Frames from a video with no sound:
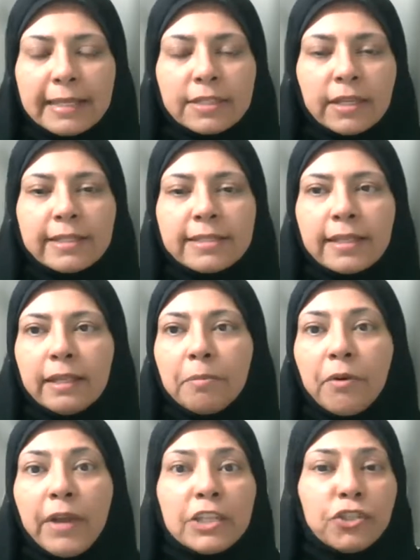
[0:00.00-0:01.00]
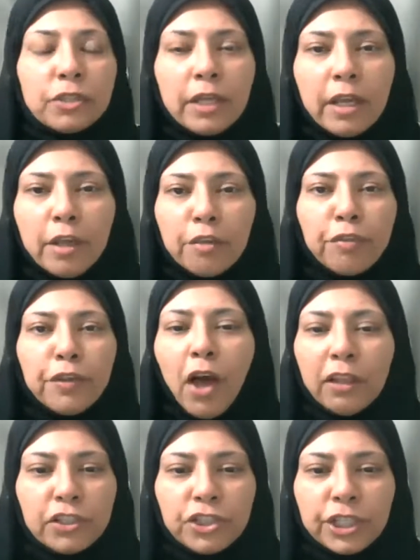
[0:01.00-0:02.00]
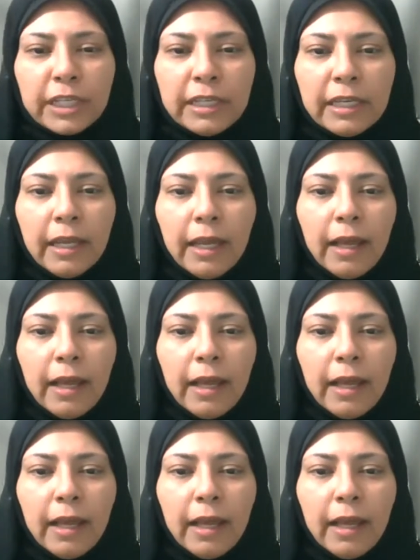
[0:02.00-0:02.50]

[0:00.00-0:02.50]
It's a liberation theology.